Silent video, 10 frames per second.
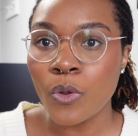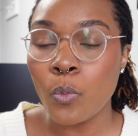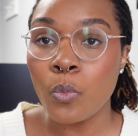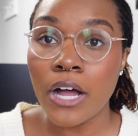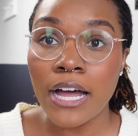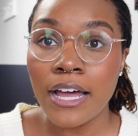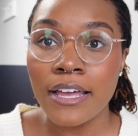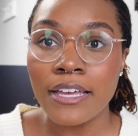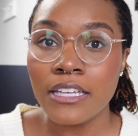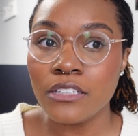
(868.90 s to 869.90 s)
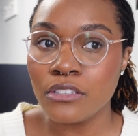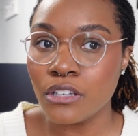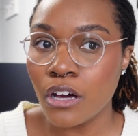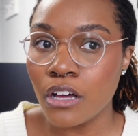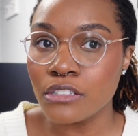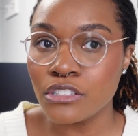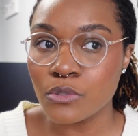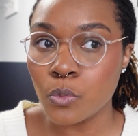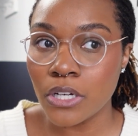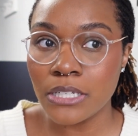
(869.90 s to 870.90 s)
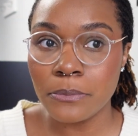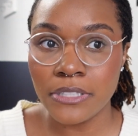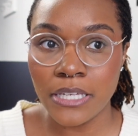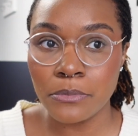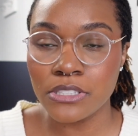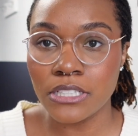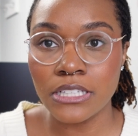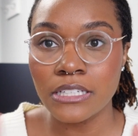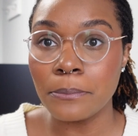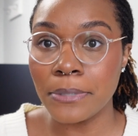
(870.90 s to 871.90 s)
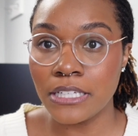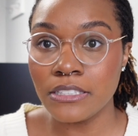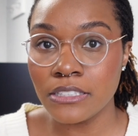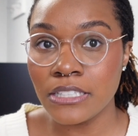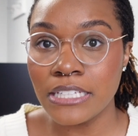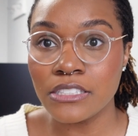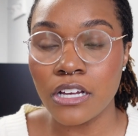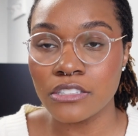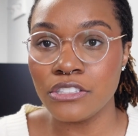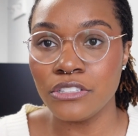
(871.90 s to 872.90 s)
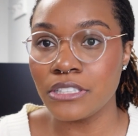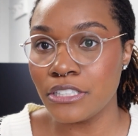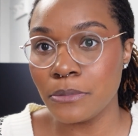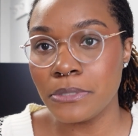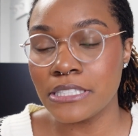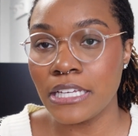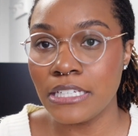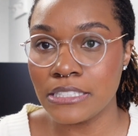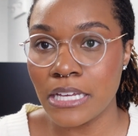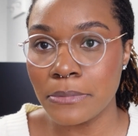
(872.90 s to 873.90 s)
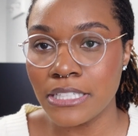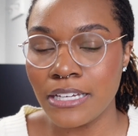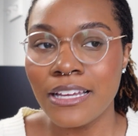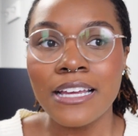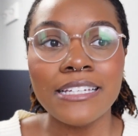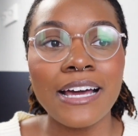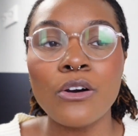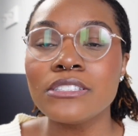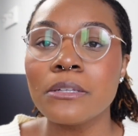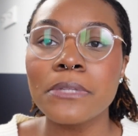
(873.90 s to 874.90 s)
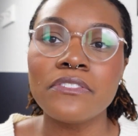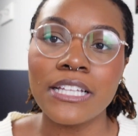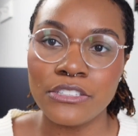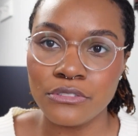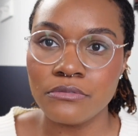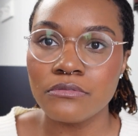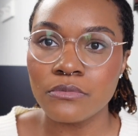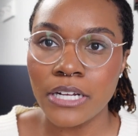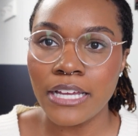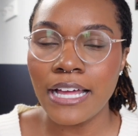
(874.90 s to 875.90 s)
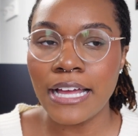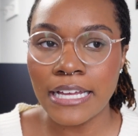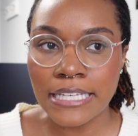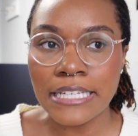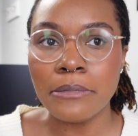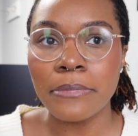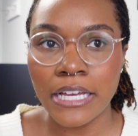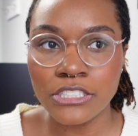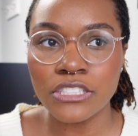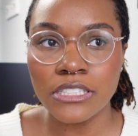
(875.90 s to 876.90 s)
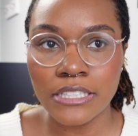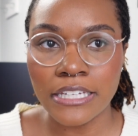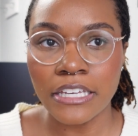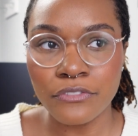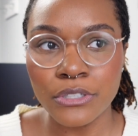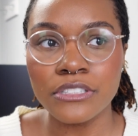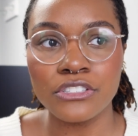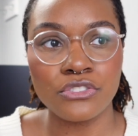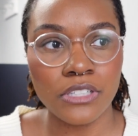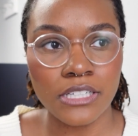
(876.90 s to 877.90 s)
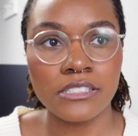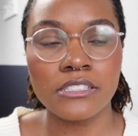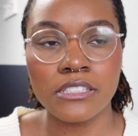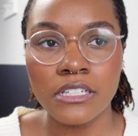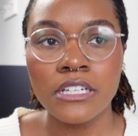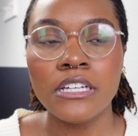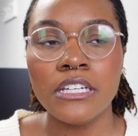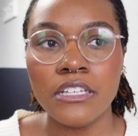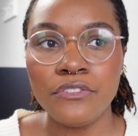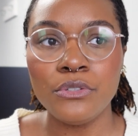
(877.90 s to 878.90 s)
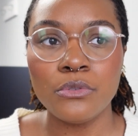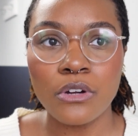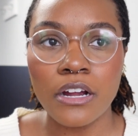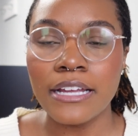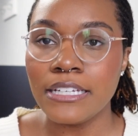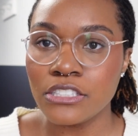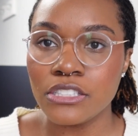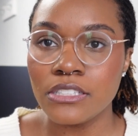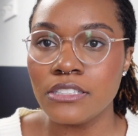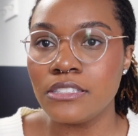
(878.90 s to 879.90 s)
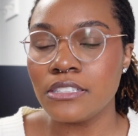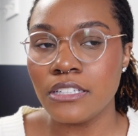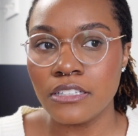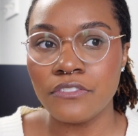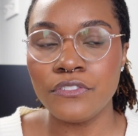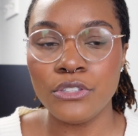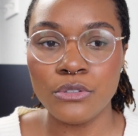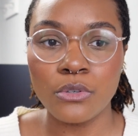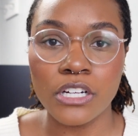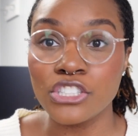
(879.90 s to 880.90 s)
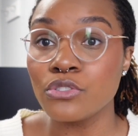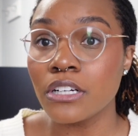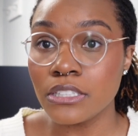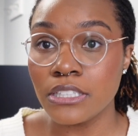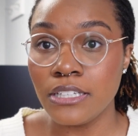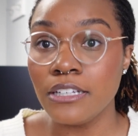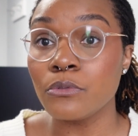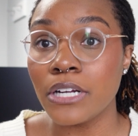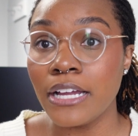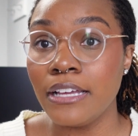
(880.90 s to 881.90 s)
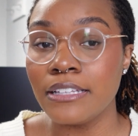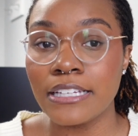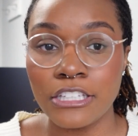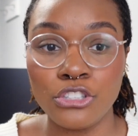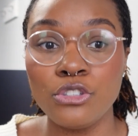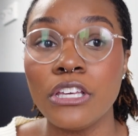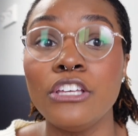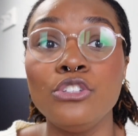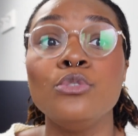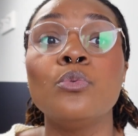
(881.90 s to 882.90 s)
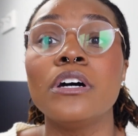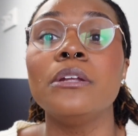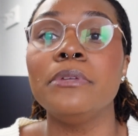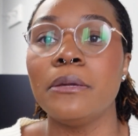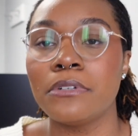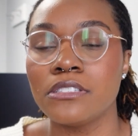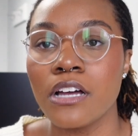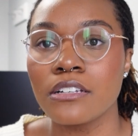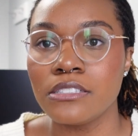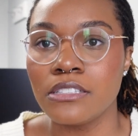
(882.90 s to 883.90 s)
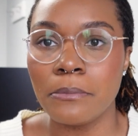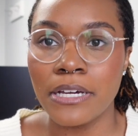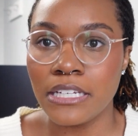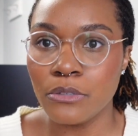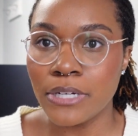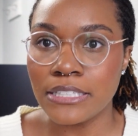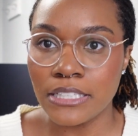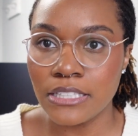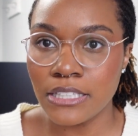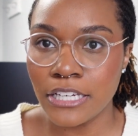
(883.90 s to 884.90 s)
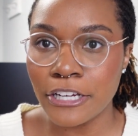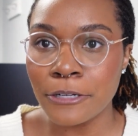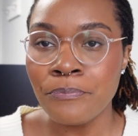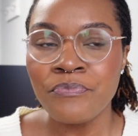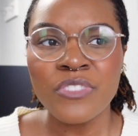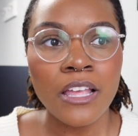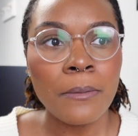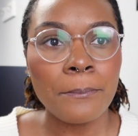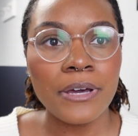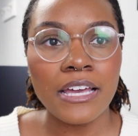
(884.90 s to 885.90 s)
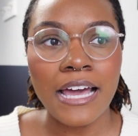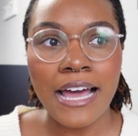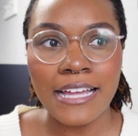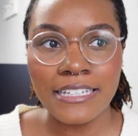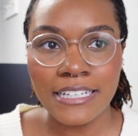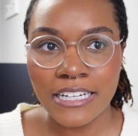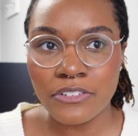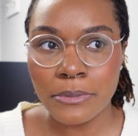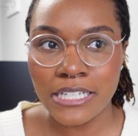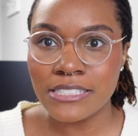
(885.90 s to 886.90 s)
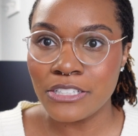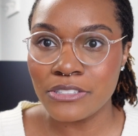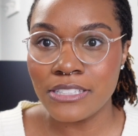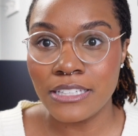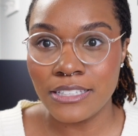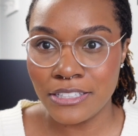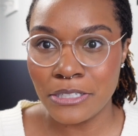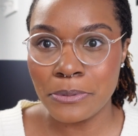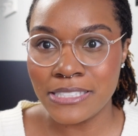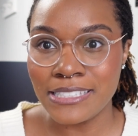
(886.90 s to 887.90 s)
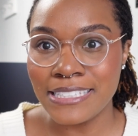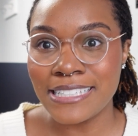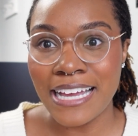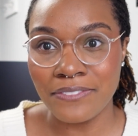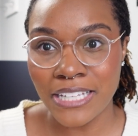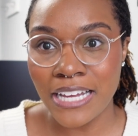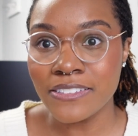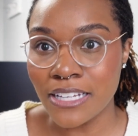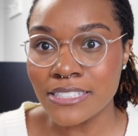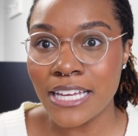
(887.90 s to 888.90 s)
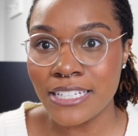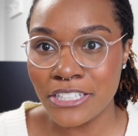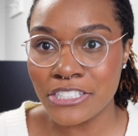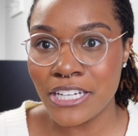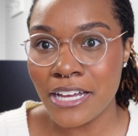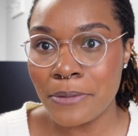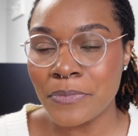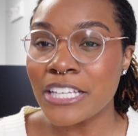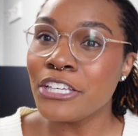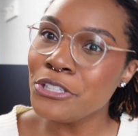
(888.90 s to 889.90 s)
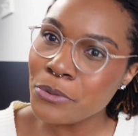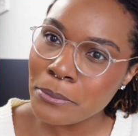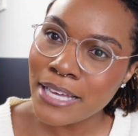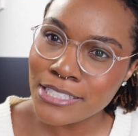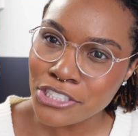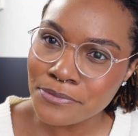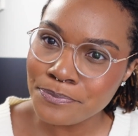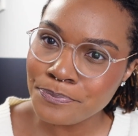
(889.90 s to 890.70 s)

why y'all just want to be able to click a button and talk to your therapist at any time of day. Now, on some level I do. right? I can't imagine, like, if you're in distress, if you are anxious, if you are struggling, right? Like, you want to be able to talk to somebody right then and there. But I need everybody to understand that therapists need to have lives outside of their job. And can you imagine?